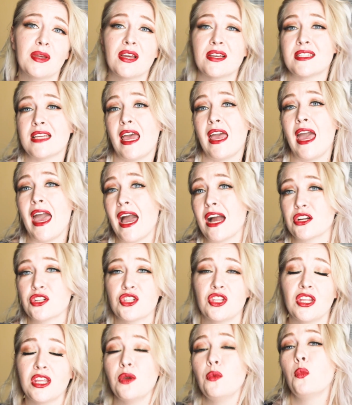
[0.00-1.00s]
because I
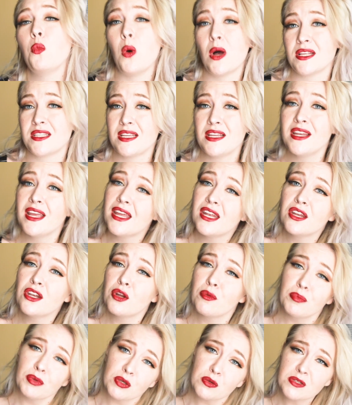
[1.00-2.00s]
actually wasn't in
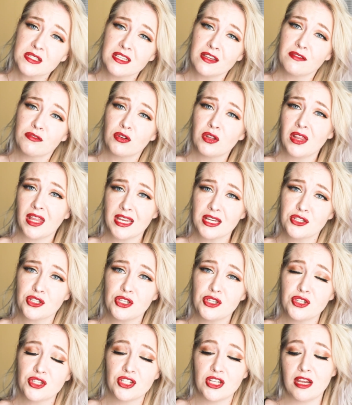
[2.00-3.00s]
an abusive
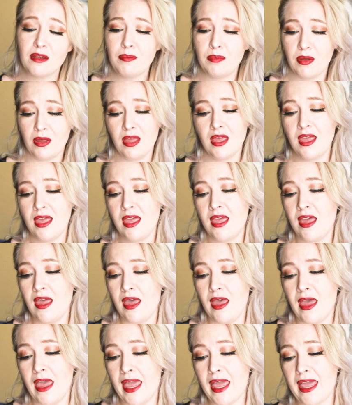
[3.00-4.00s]
relationship.
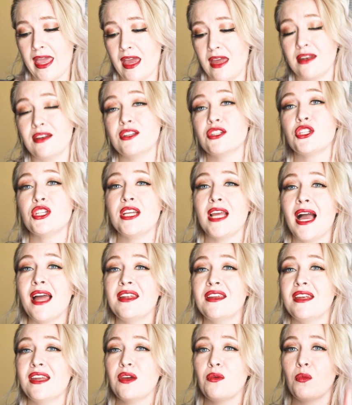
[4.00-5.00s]
And she
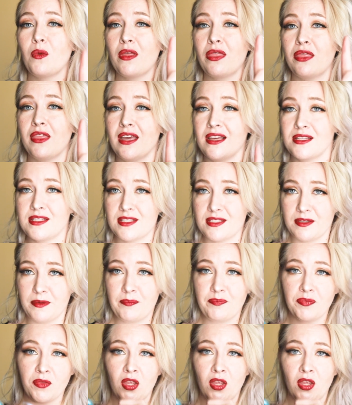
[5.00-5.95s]
ended it with this.